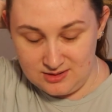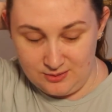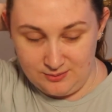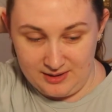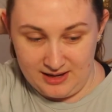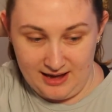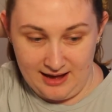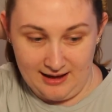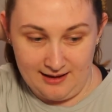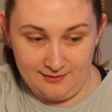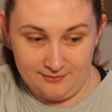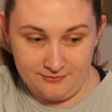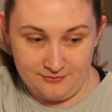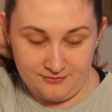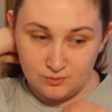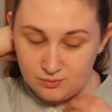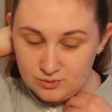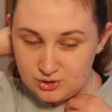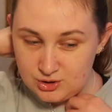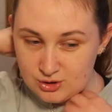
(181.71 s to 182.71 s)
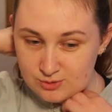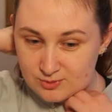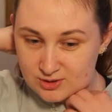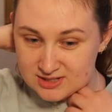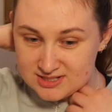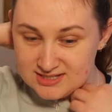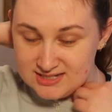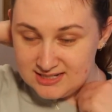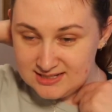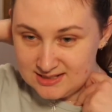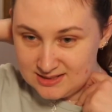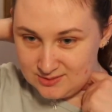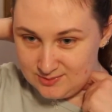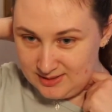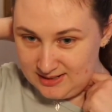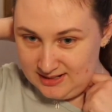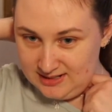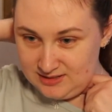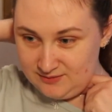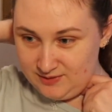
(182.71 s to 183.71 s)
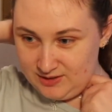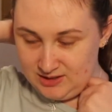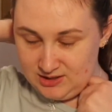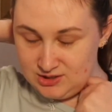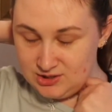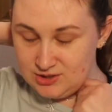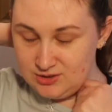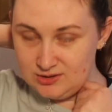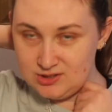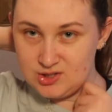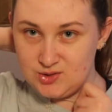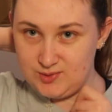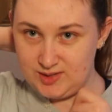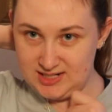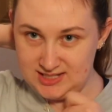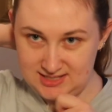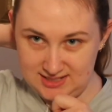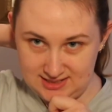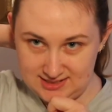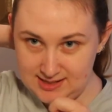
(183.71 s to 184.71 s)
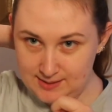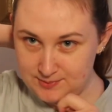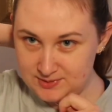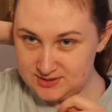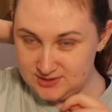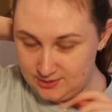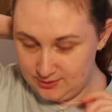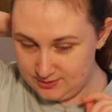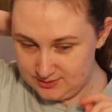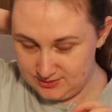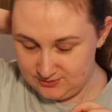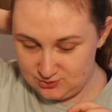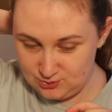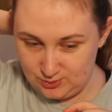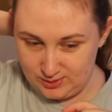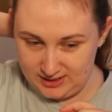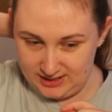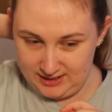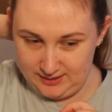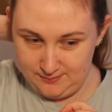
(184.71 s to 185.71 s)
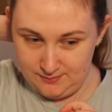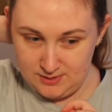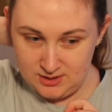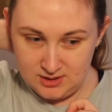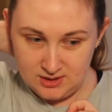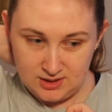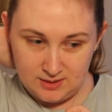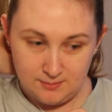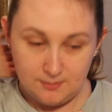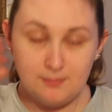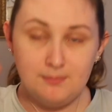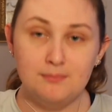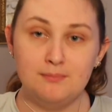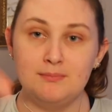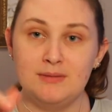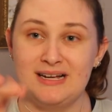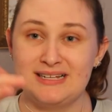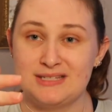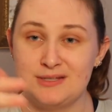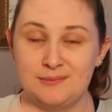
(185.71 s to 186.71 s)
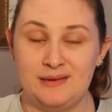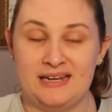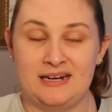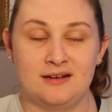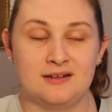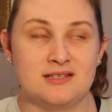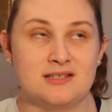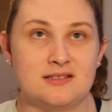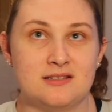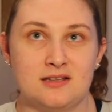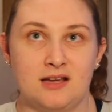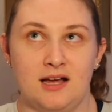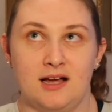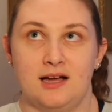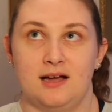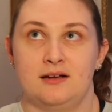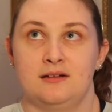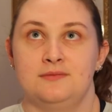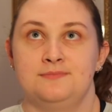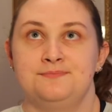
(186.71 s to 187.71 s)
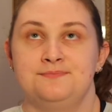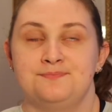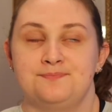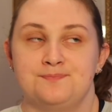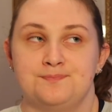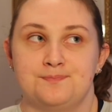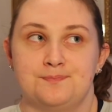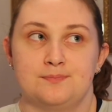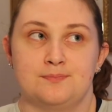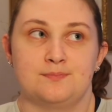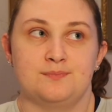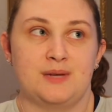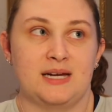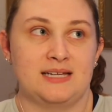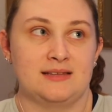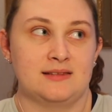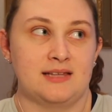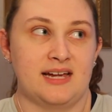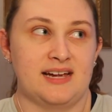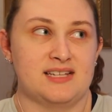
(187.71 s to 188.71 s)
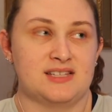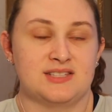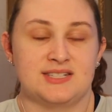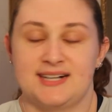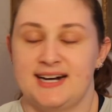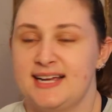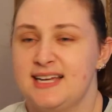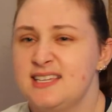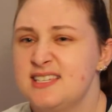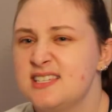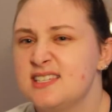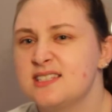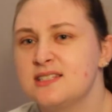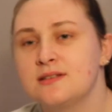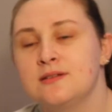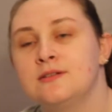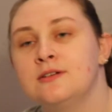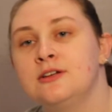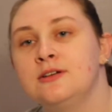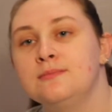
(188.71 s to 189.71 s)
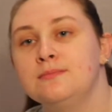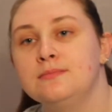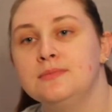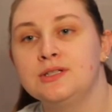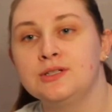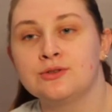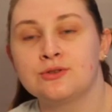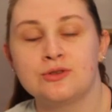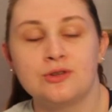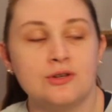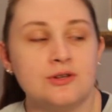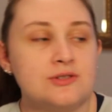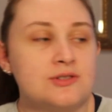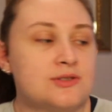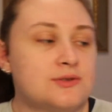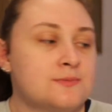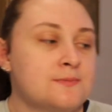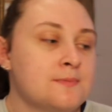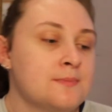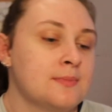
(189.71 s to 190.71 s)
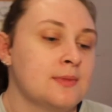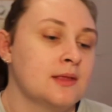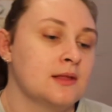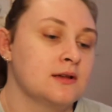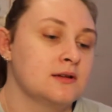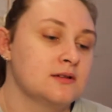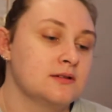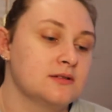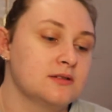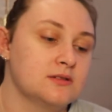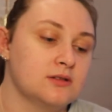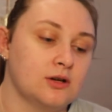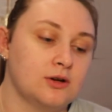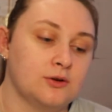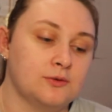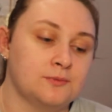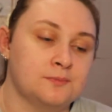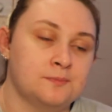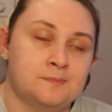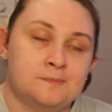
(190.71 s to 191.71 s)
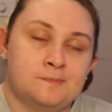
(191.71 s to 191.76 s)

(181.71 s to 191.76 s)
we have 2 more seasons we need to finish. So it's 26 episodes of 20, más o menos, 23 minutos. So